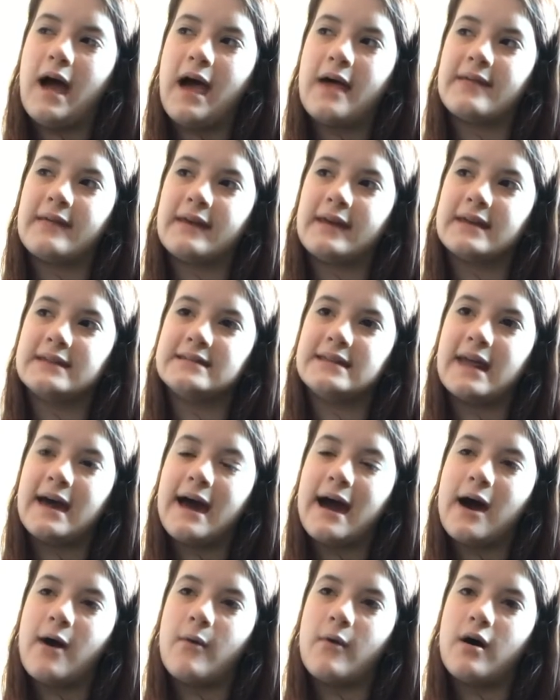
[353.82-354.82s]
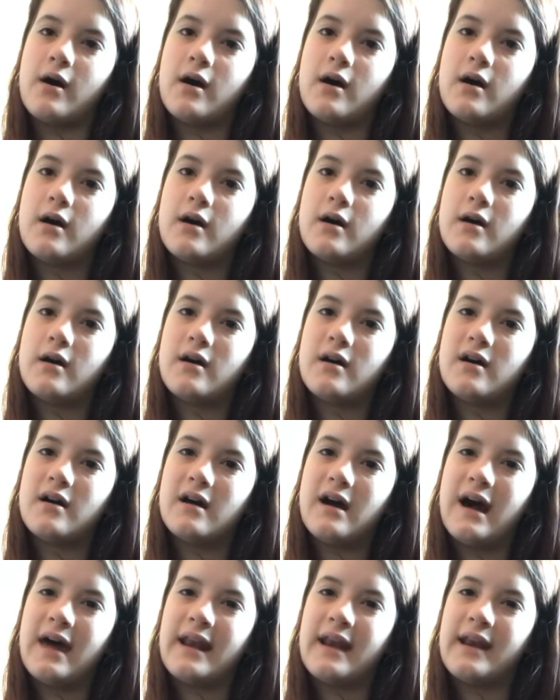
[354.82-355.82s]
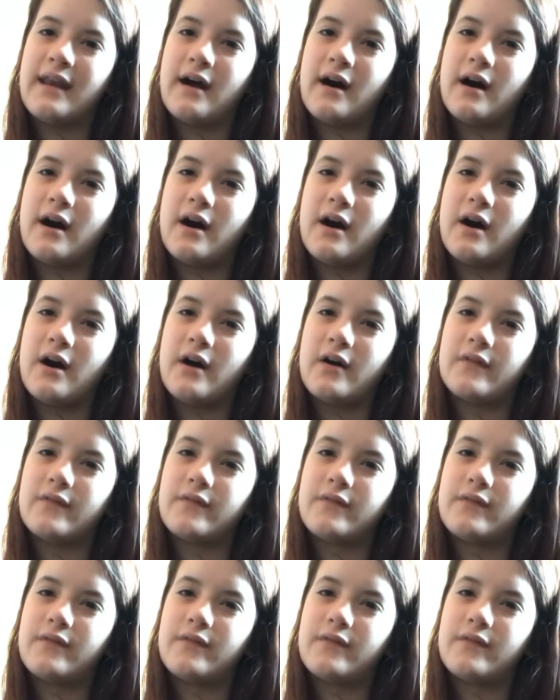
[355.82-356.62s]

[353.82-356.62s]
think it's an hour and a half